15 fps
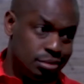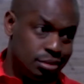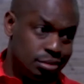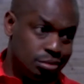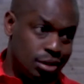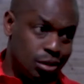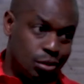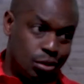
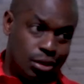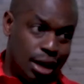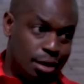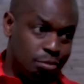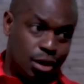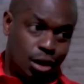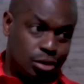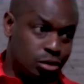where all them
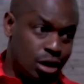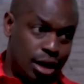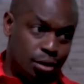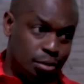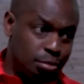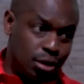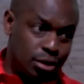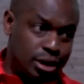doctrinal
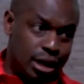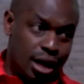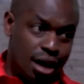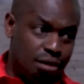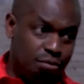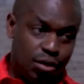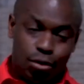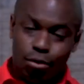books they
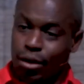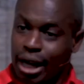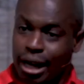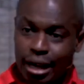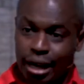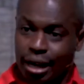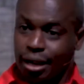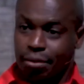have you
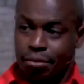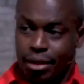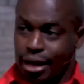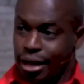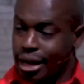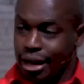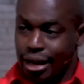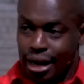reading,
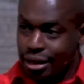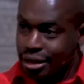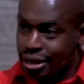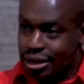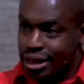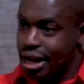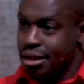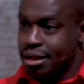thinking like
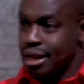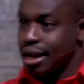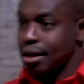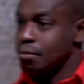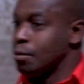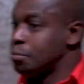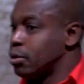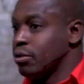this here thing
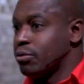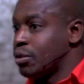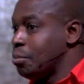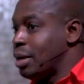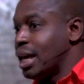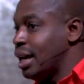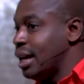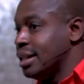will prove to be
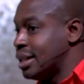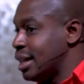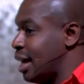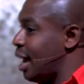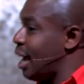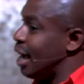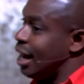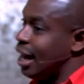easy.
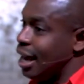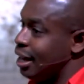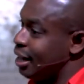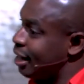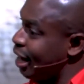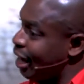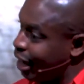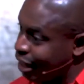It
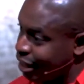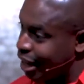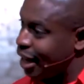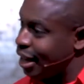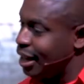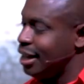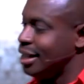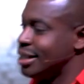ain't that
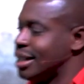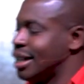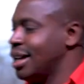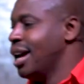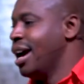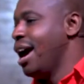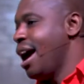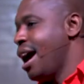easy
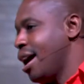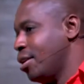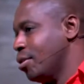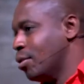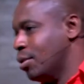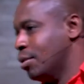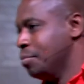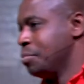at
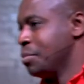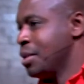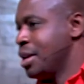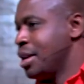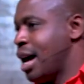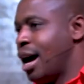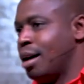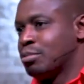all.
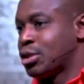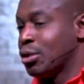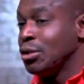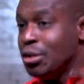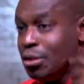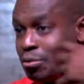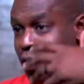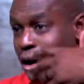Now, I'm sure
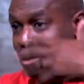you've got